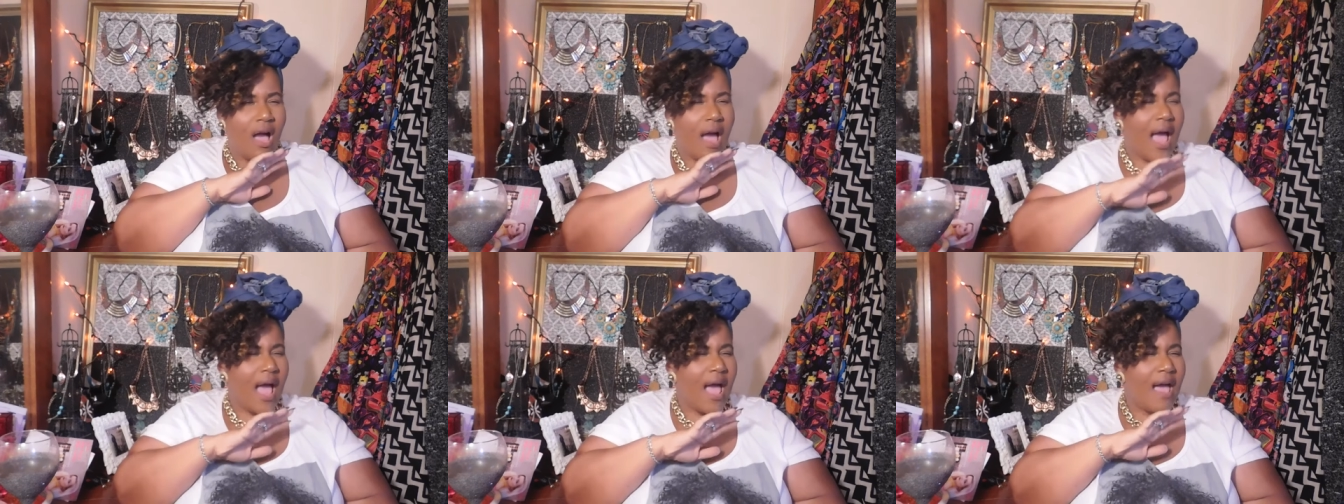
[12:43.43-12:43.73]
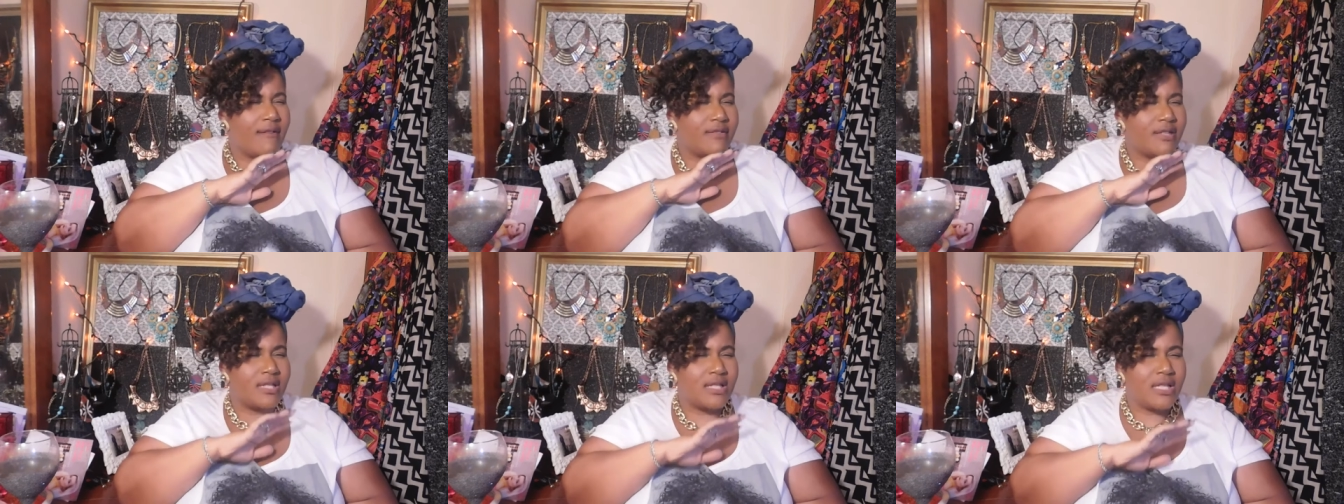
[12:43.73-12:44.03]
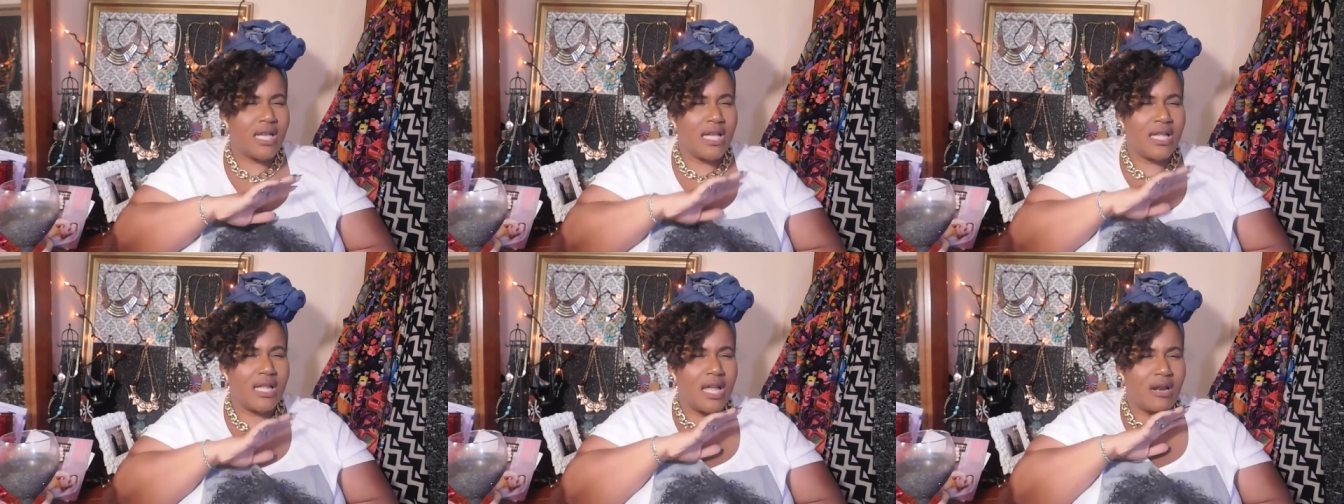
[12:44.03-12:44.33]
I've
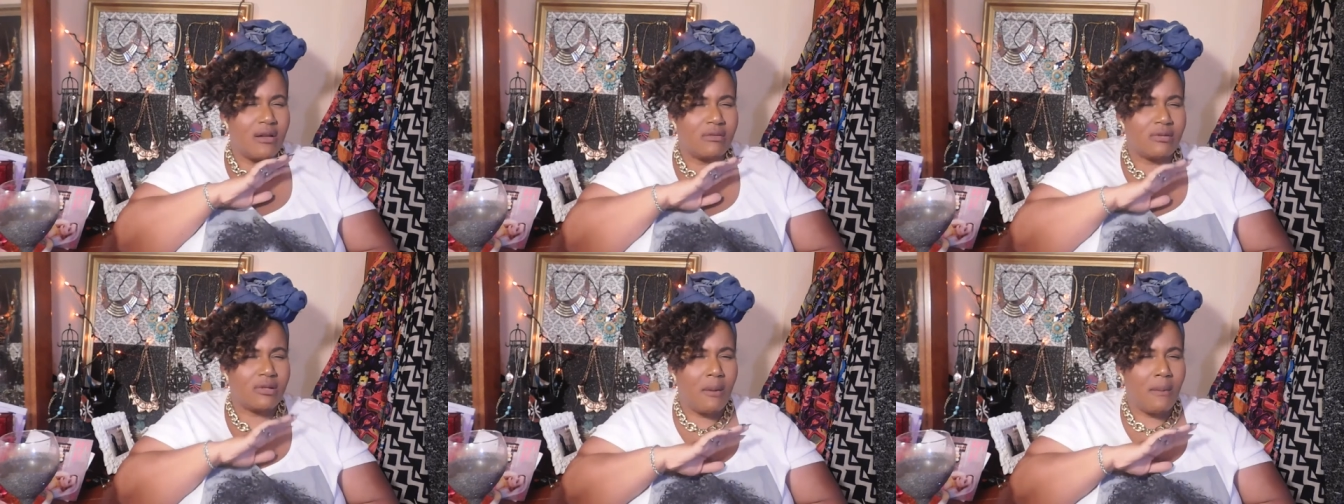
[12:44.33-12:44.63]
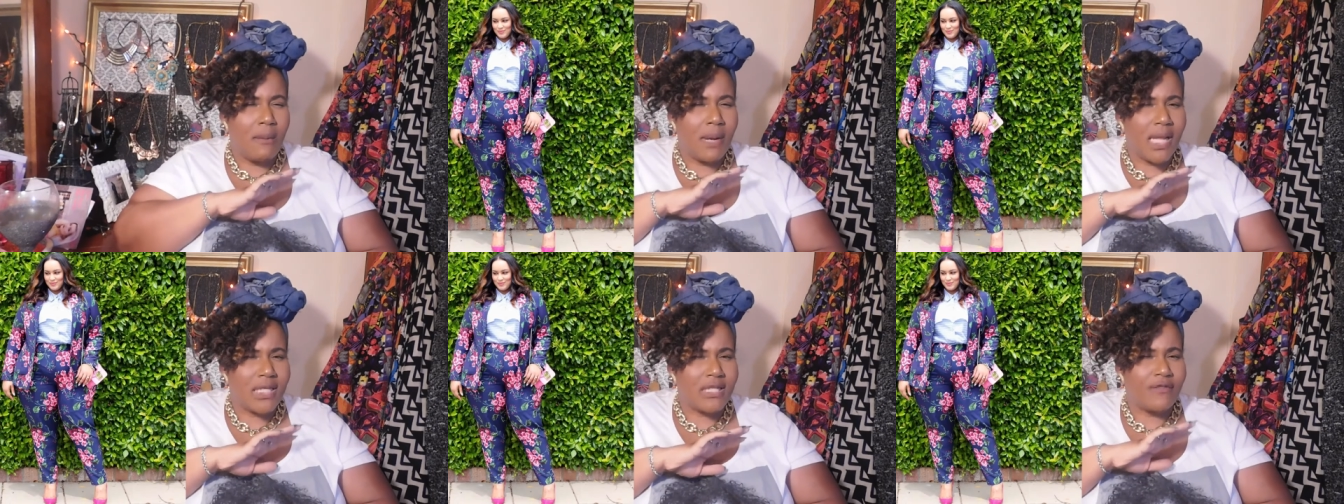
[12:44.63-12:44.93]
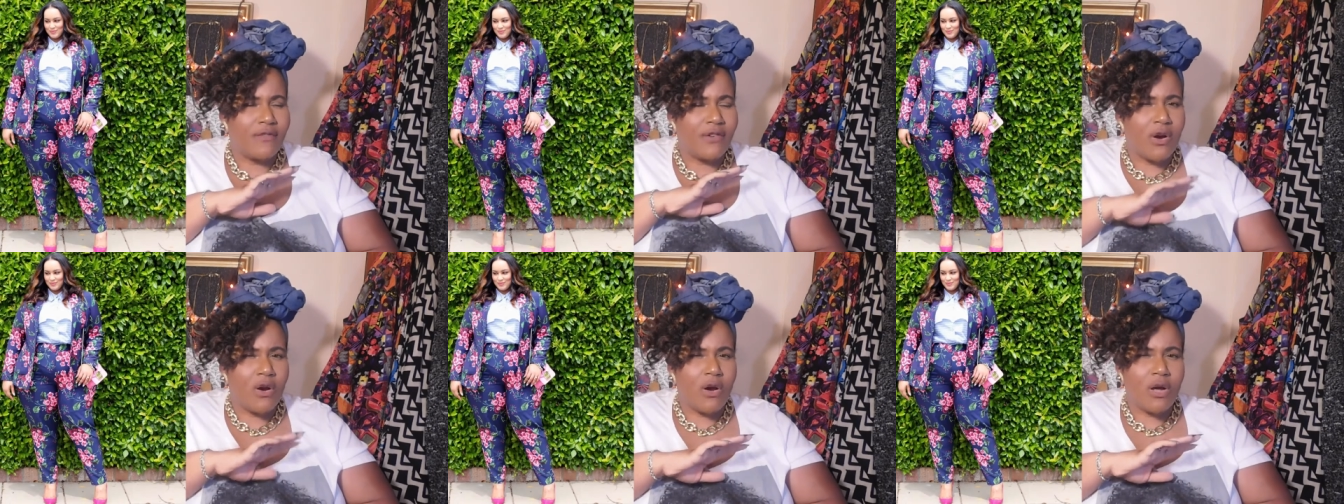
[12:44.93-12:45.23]
seen that on so many
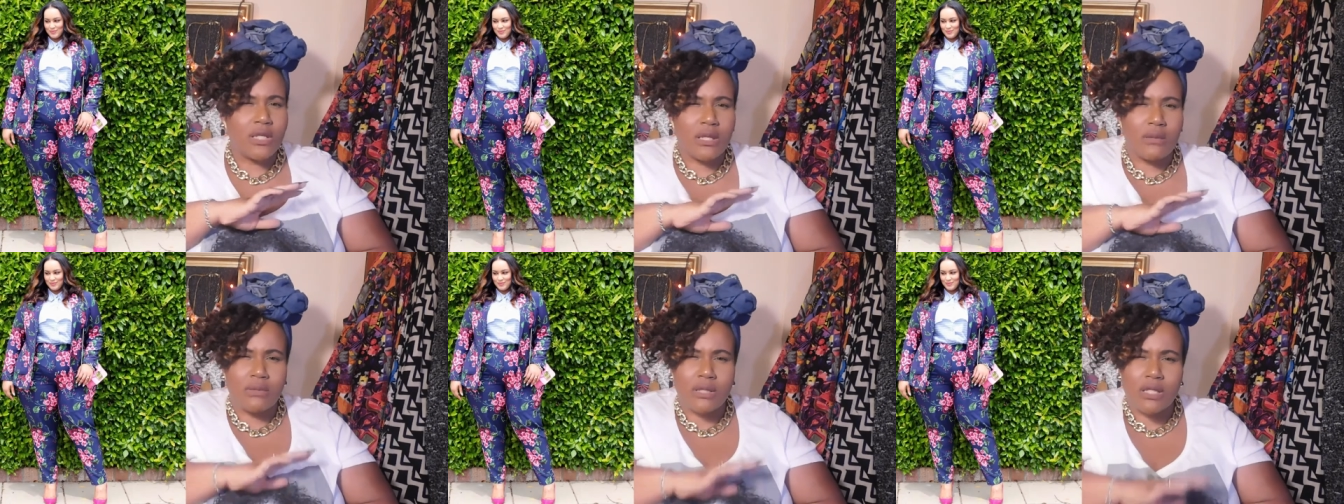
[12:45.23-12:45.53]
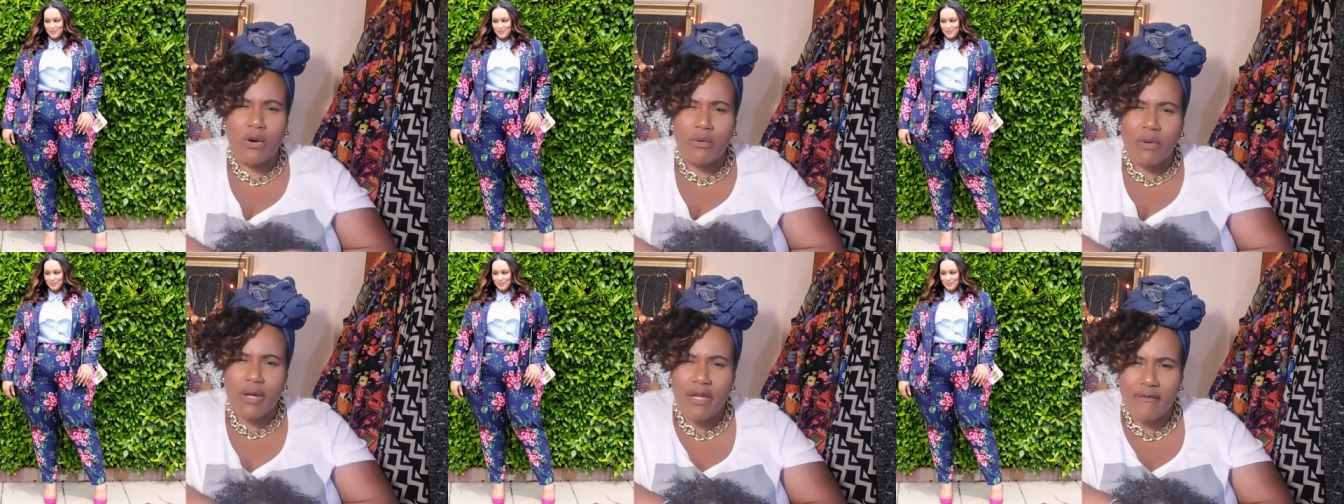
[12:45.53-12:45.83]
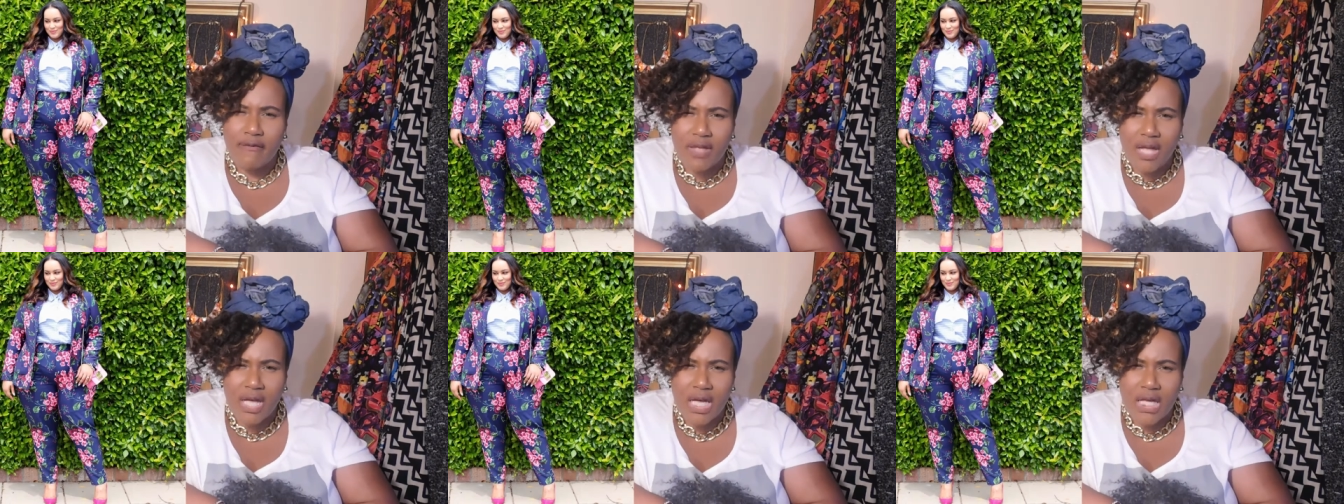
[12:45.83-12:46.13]
different girls. I'm so
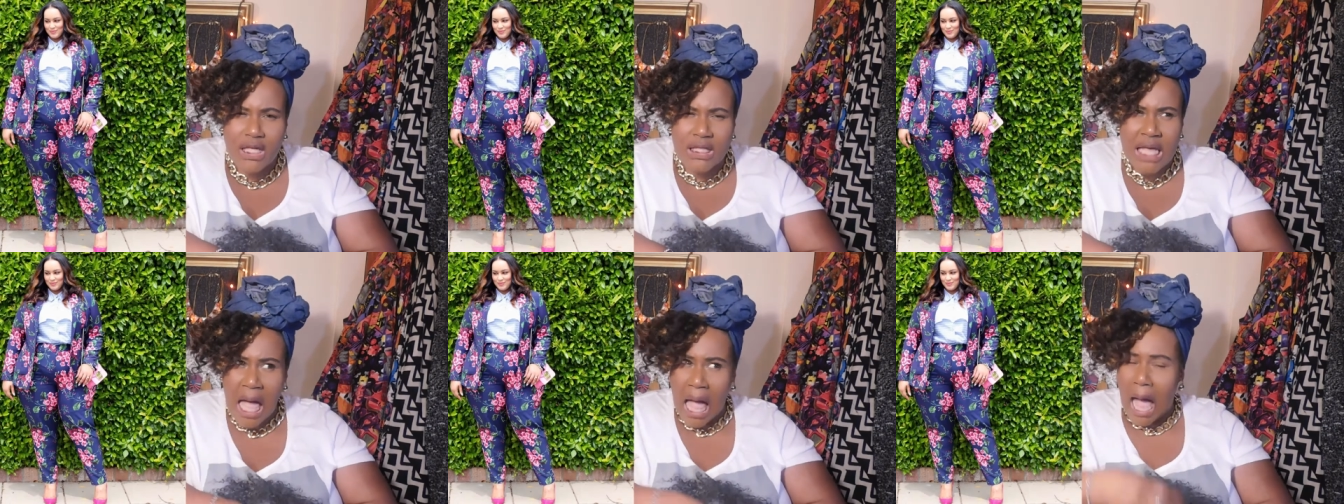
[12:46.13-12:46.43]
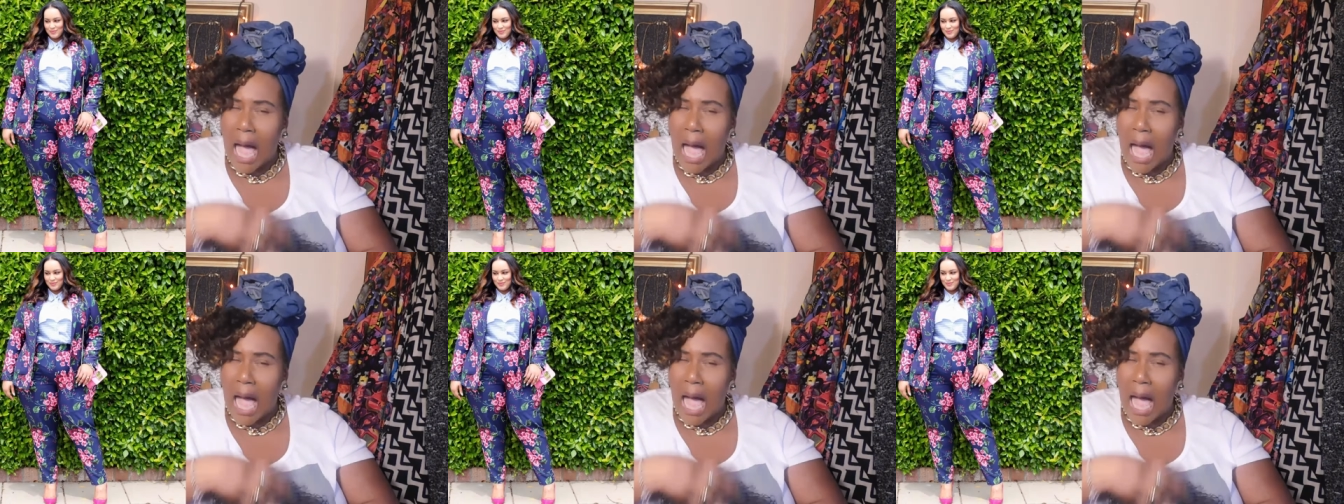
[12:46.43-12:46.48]
envious.